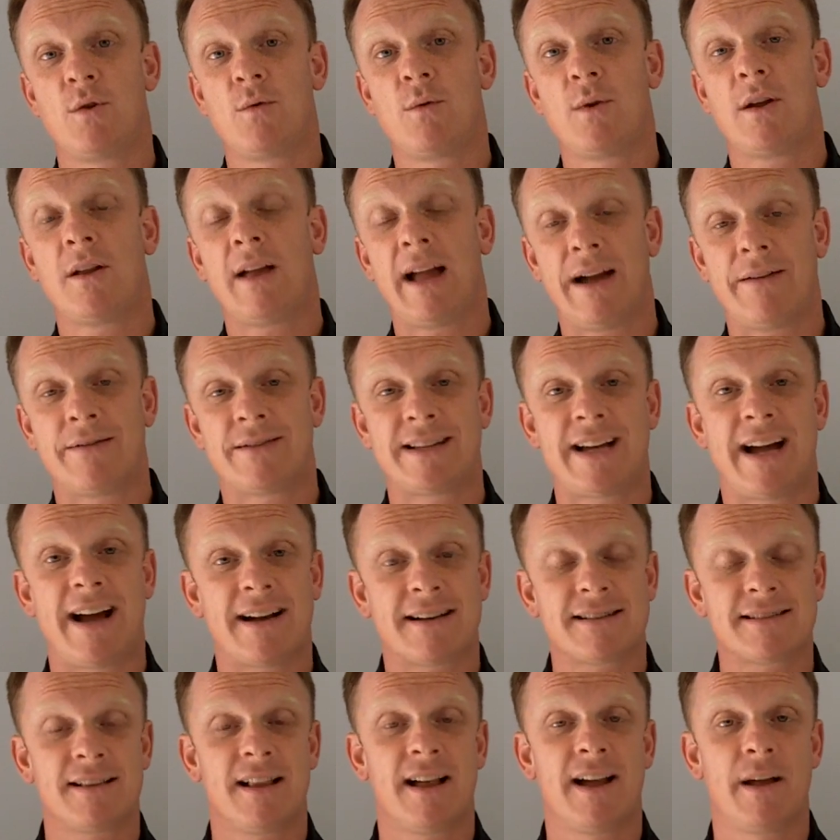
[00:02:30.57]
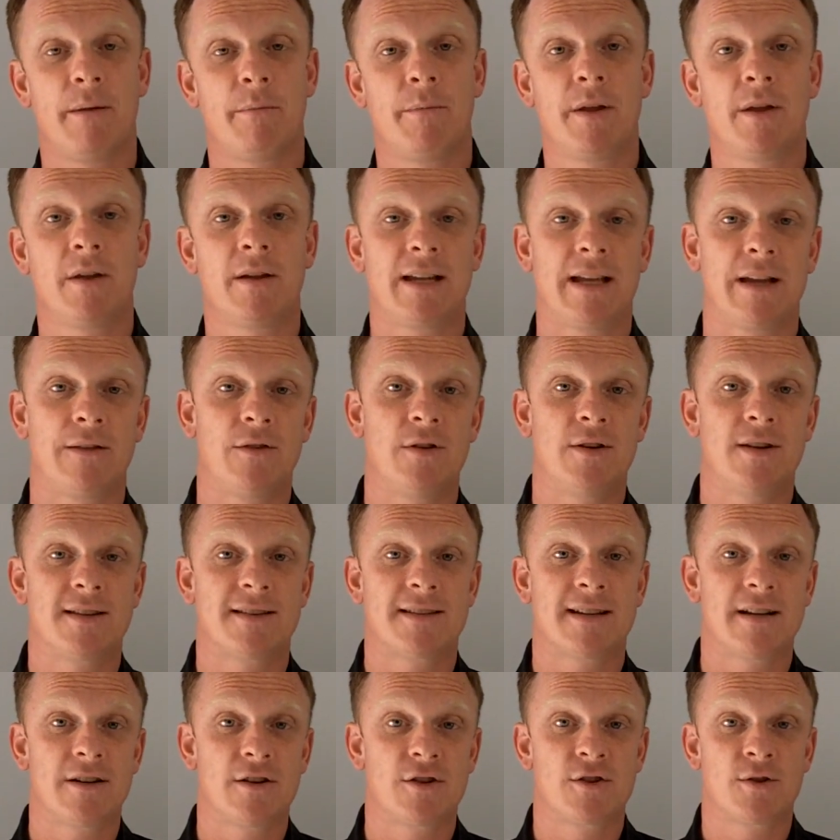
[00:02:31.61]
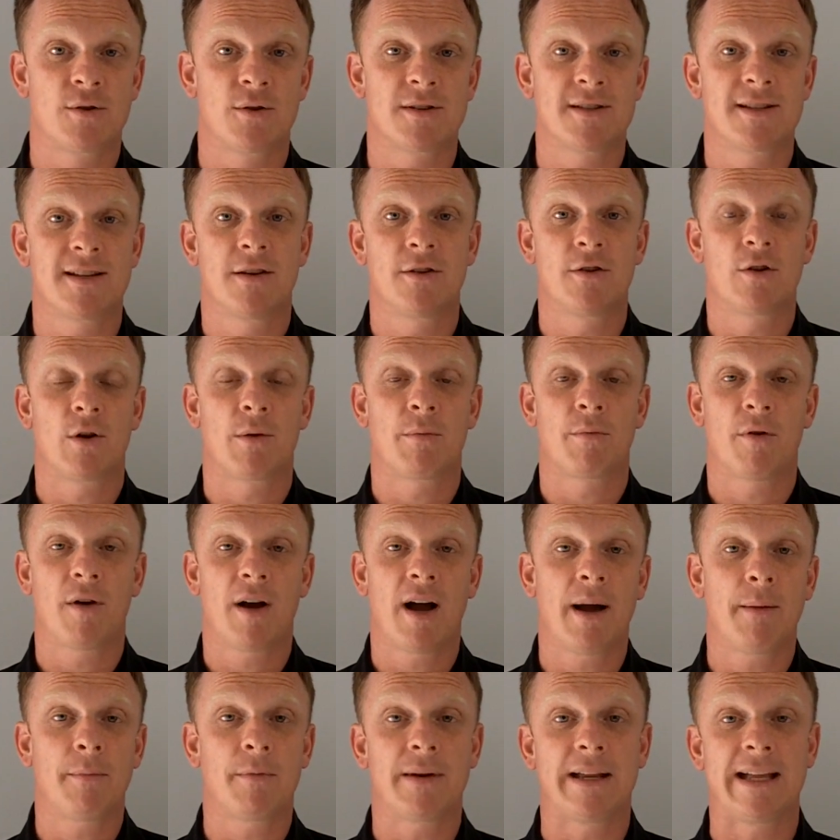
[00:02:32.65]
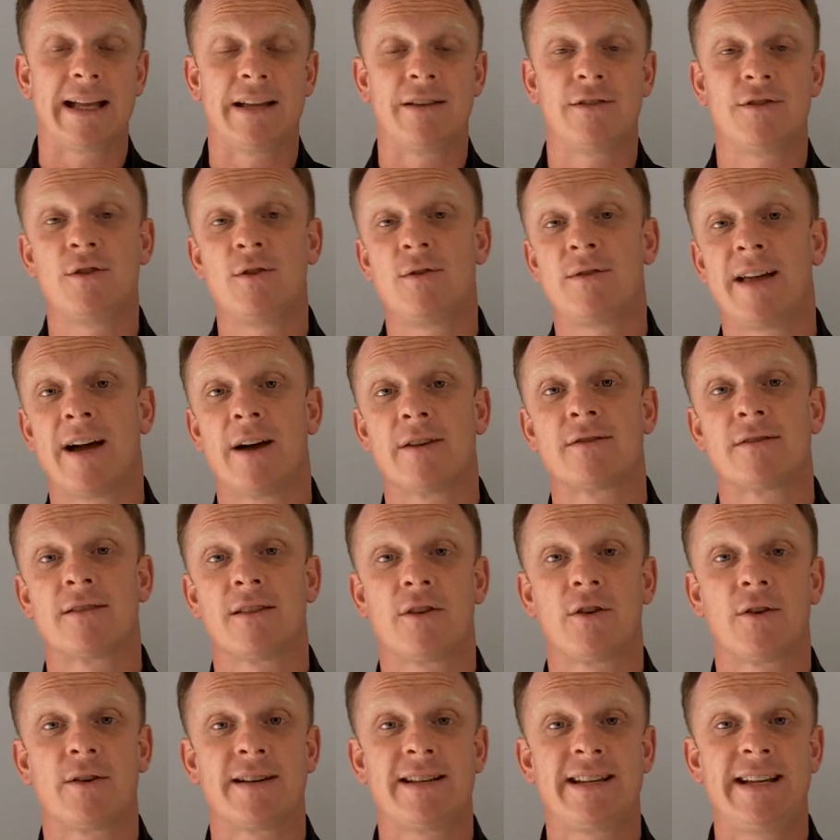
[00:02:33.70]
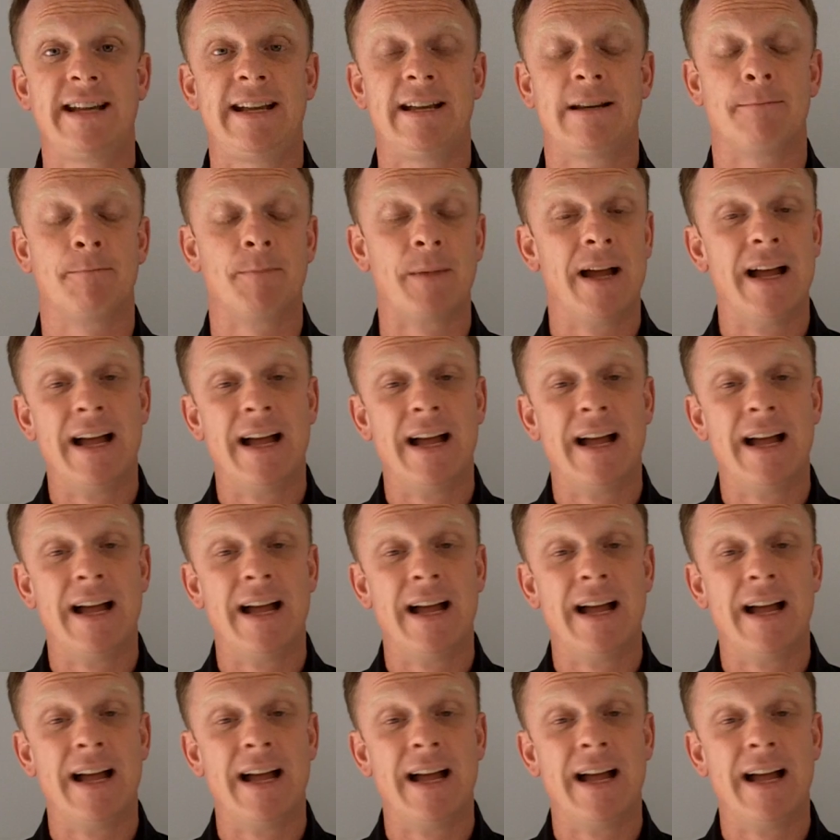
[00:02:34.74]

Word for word: will have tax liability if you decide to short sale your property in 2013.